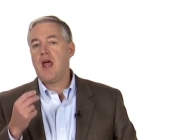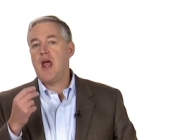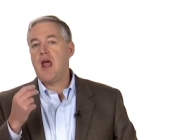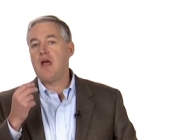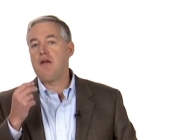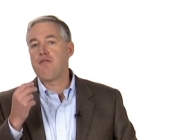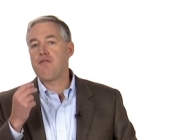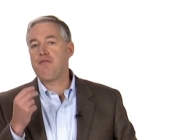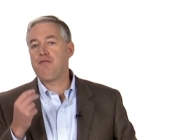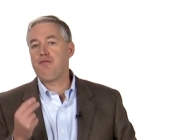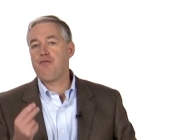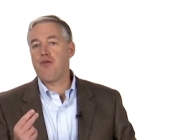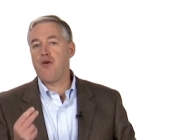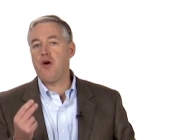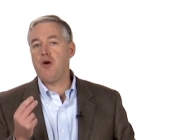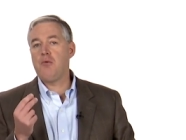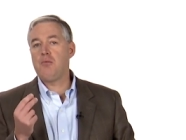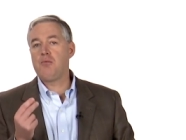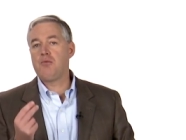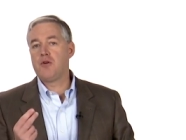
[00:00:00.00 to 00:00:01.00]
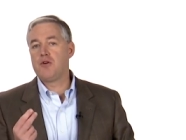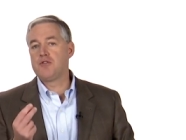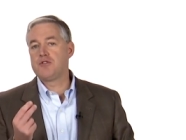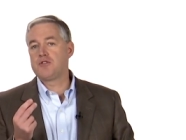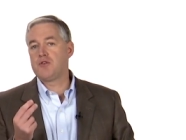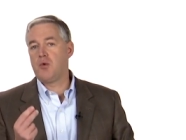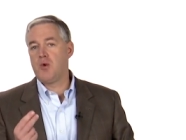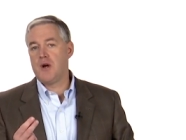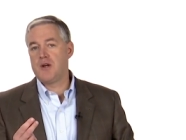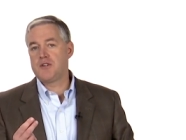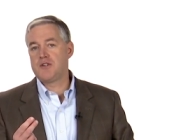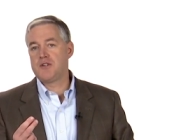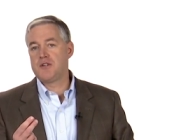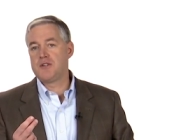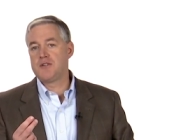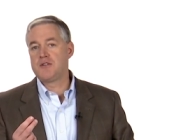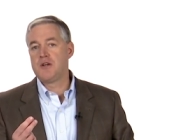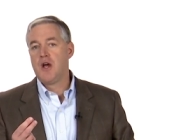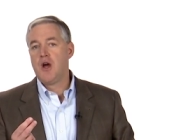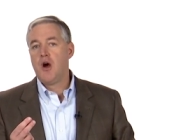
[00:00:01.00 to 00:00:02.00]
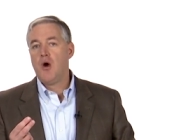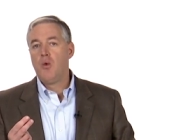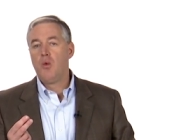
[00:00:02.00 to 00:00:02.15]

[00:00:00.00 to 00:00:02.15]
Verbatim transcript: And from those questions,